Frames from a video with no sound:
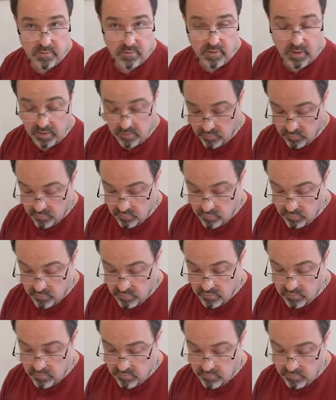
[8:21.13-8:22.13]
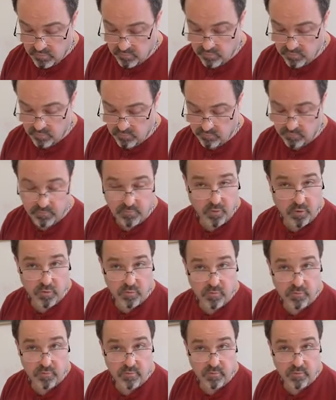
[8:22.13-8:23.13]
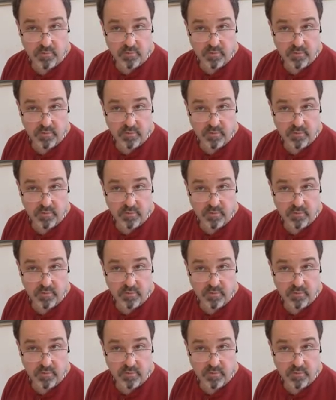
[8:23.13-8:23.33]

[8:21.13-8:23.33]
and do the division first.